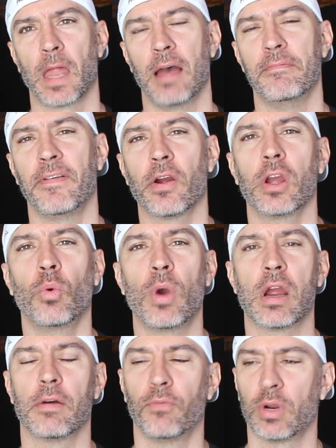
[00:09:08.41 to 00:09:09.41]
I'm very
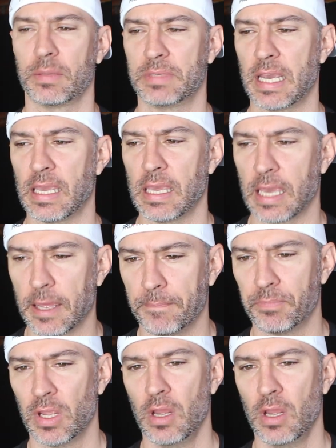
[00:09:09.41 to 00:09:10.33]
aware of what I'm taking in.